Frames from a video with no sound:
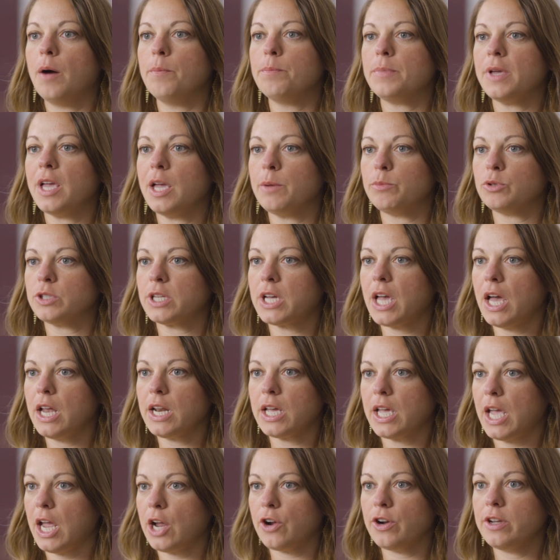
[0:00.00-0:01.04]
be able to kind
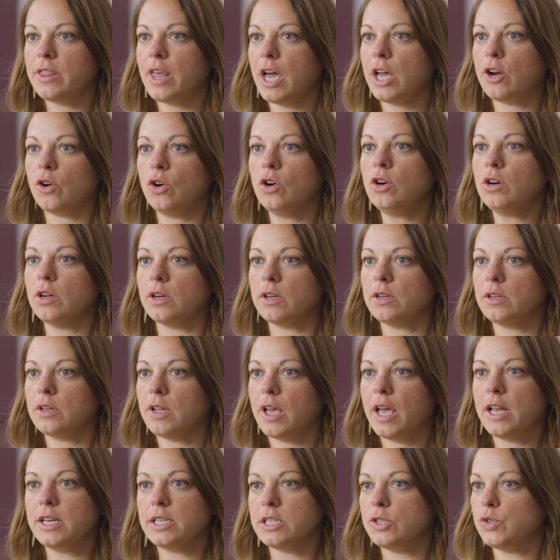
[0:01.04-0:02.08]
of carry that on
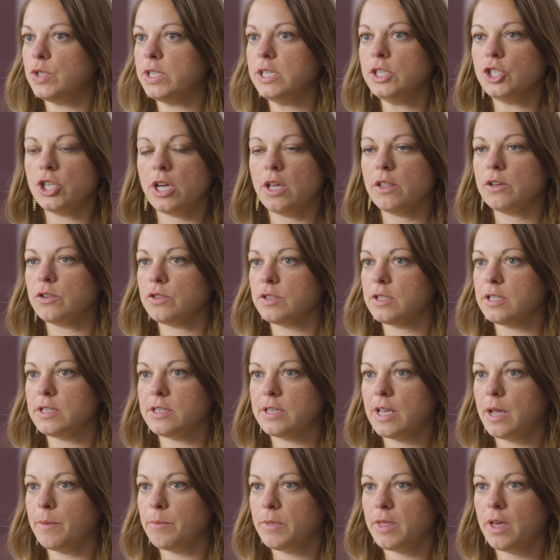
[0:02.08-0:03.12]
and to teach others the
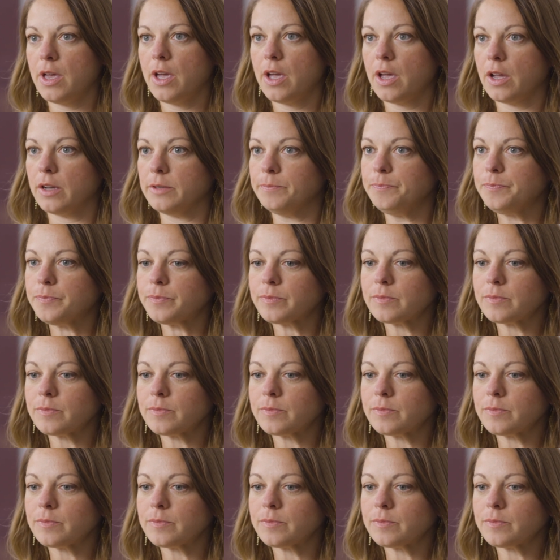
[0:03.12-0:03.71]
same thing.